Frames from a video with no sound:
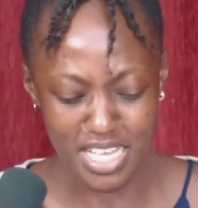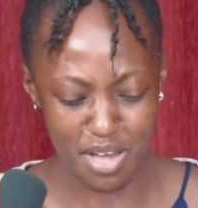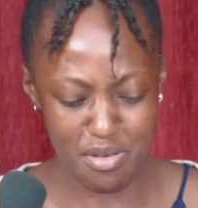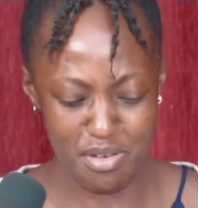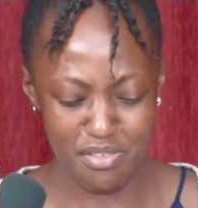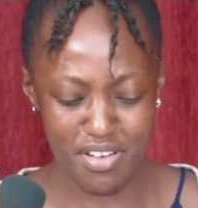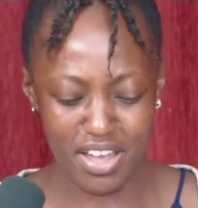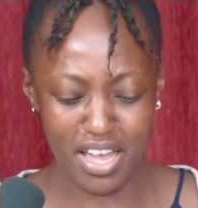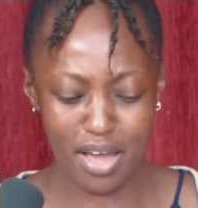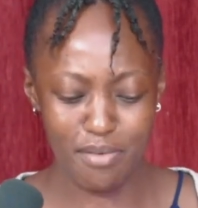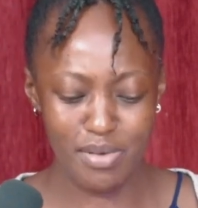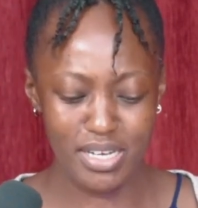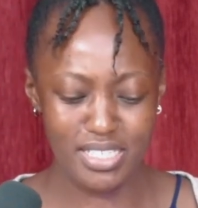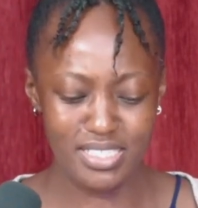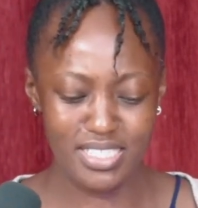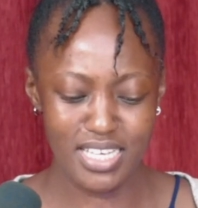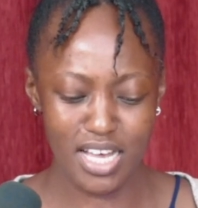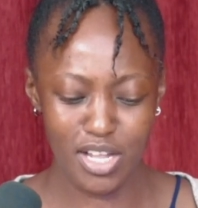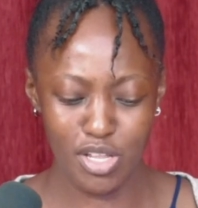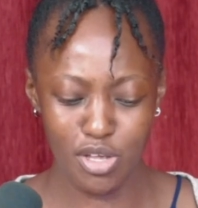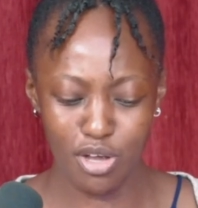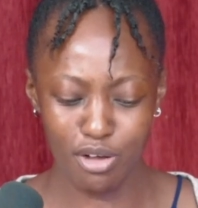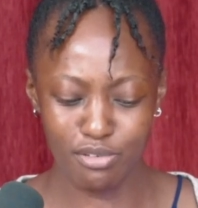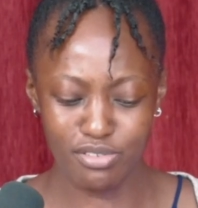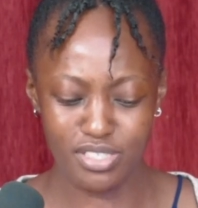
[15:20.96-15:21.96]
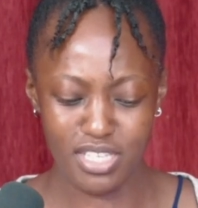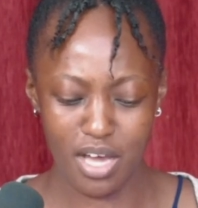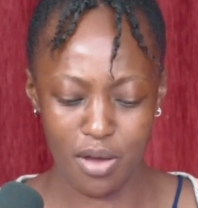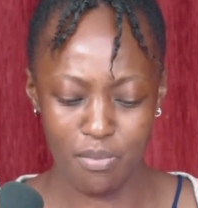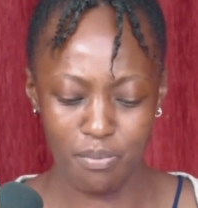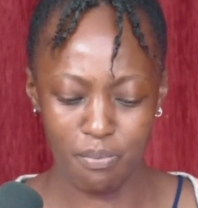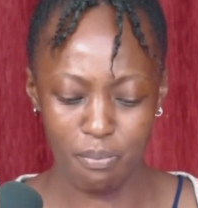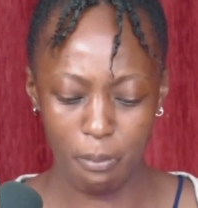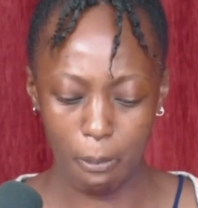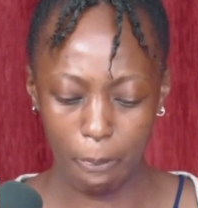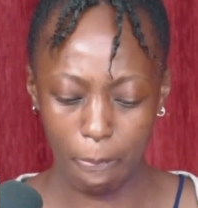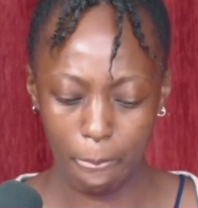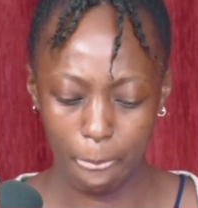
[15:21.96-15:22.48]
Some even come and tell you of
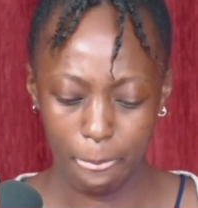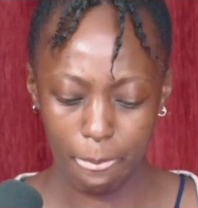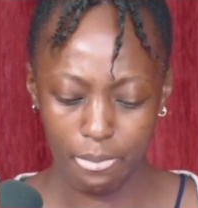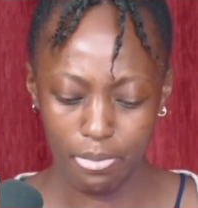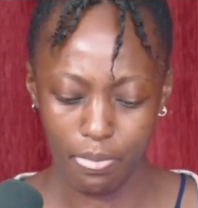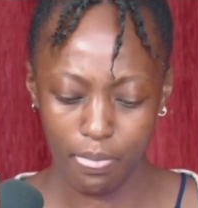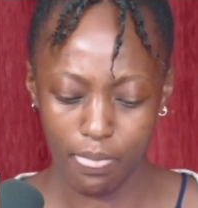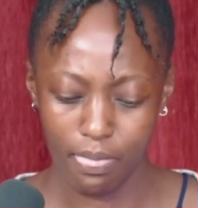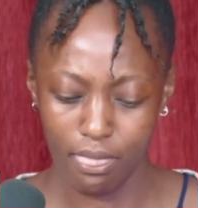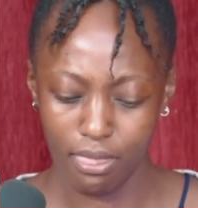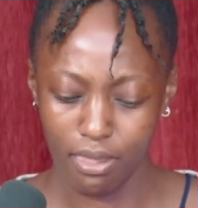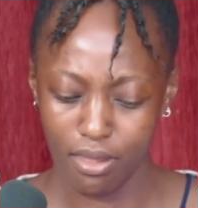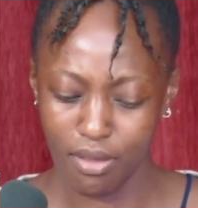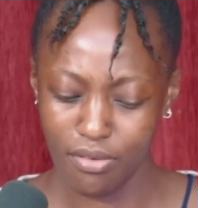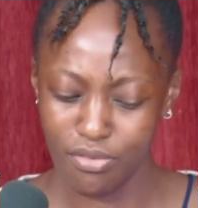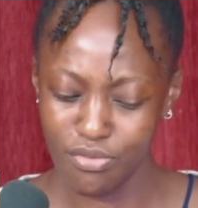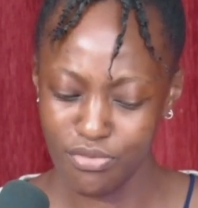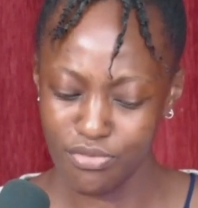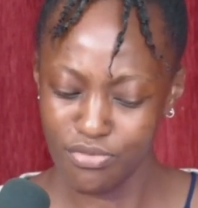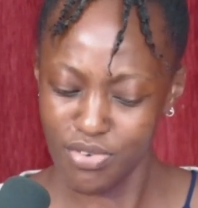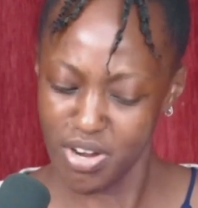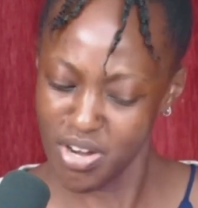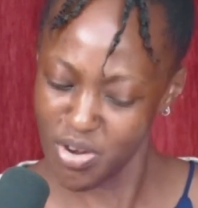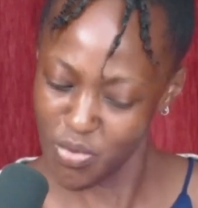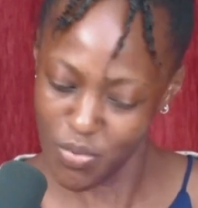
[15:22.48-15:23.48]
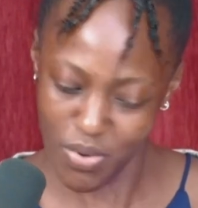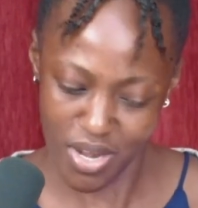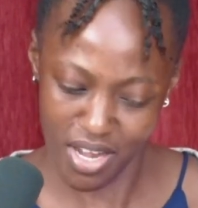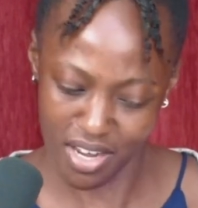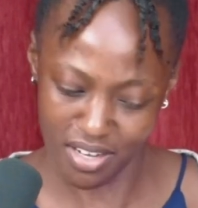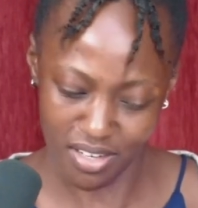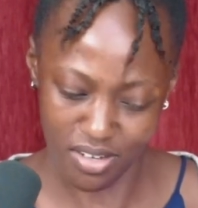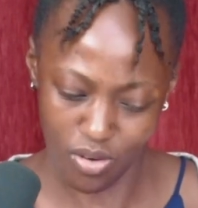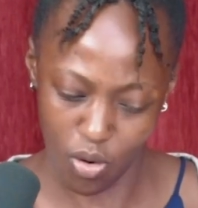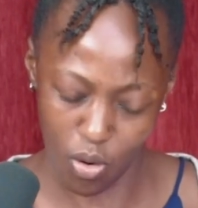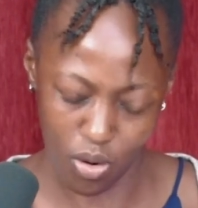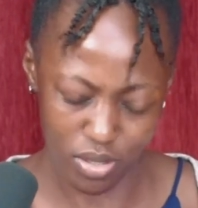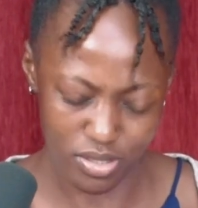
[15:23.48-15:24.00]
some very
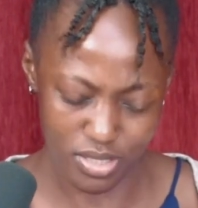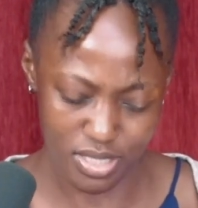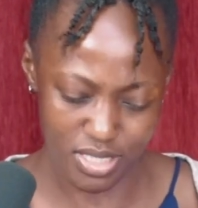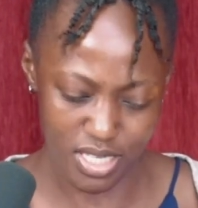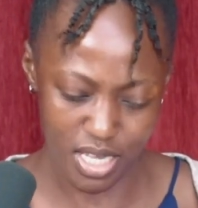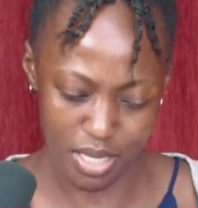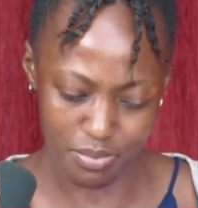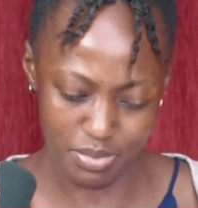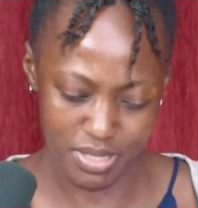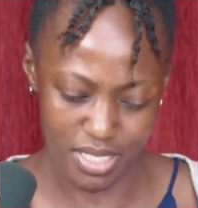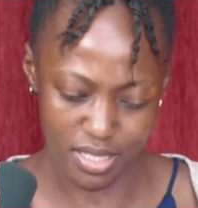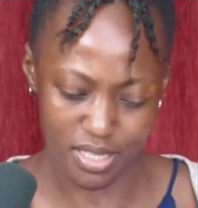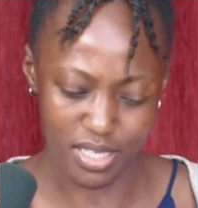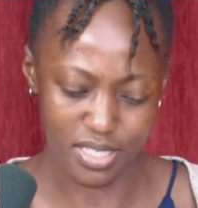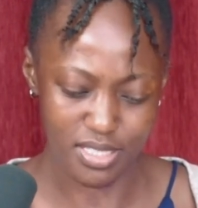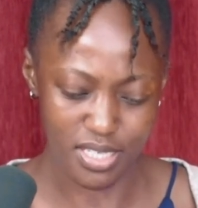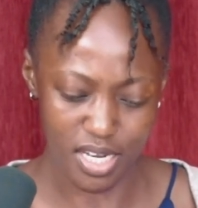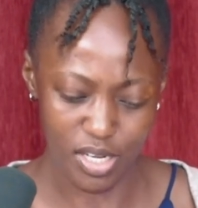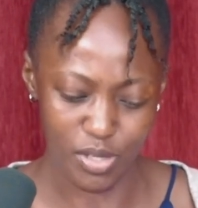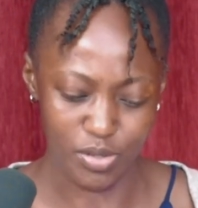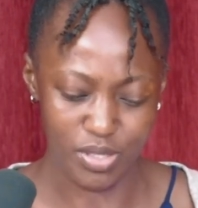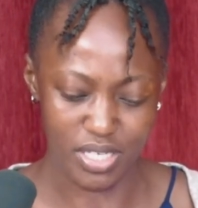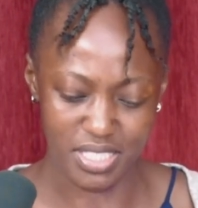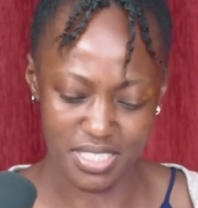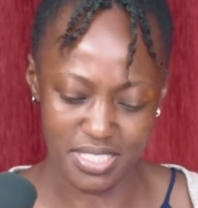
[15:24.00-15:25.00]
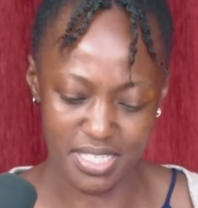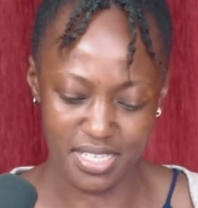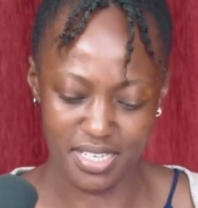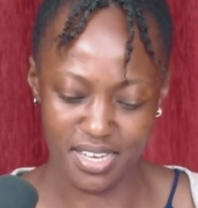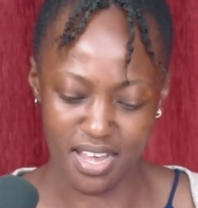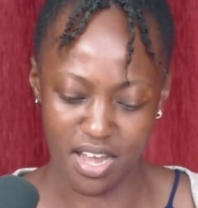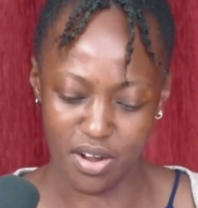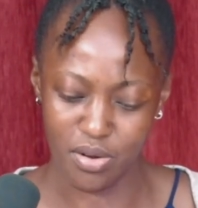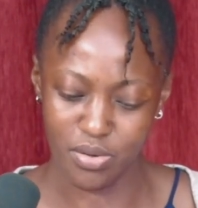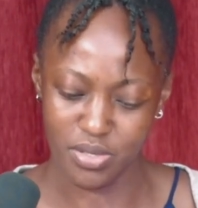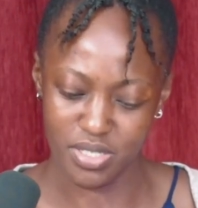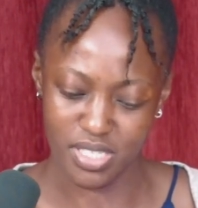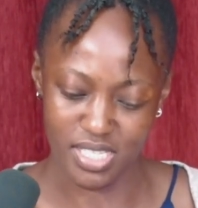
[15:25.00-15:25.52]
weird concepts, and they're telling you that's the
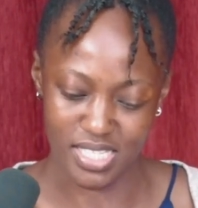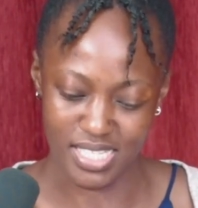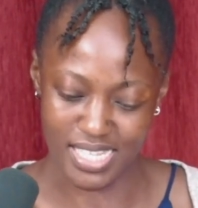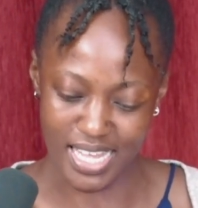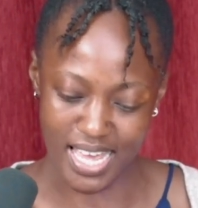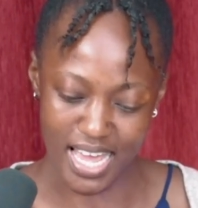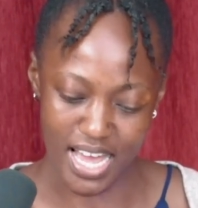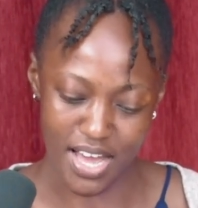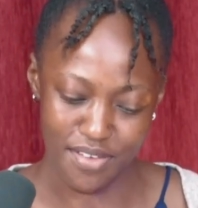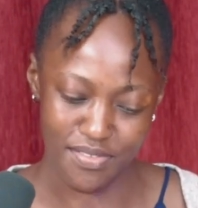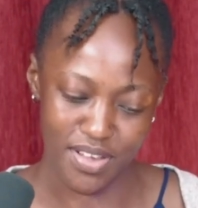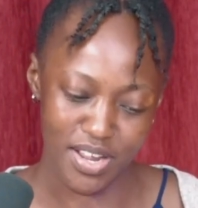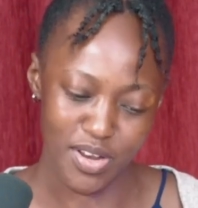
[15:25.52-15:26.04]
diagnosis they have.